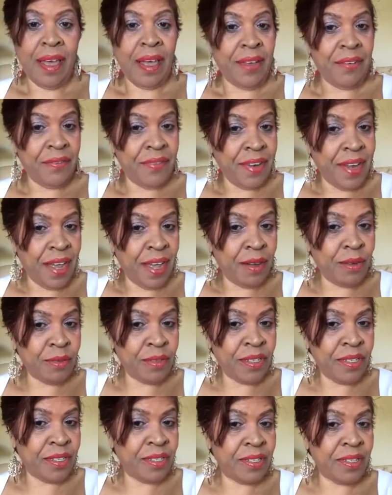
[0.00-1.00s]
have
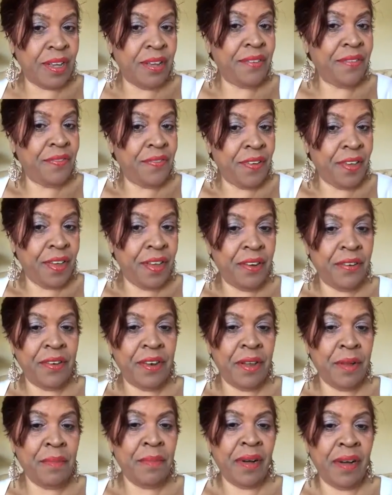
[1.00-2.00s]
doubts and
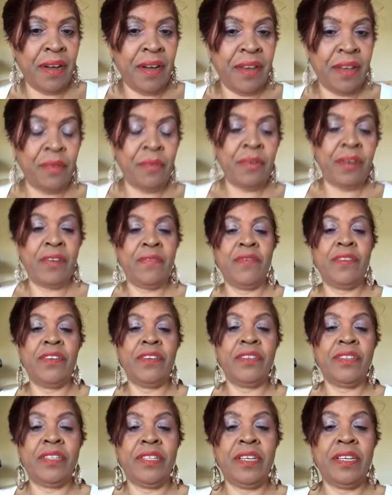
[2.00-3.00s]
fear in your mind whenever
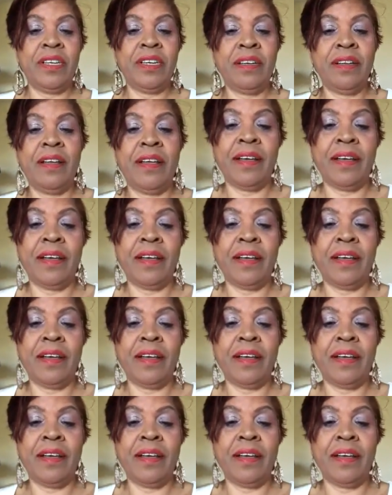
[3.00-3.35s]
you see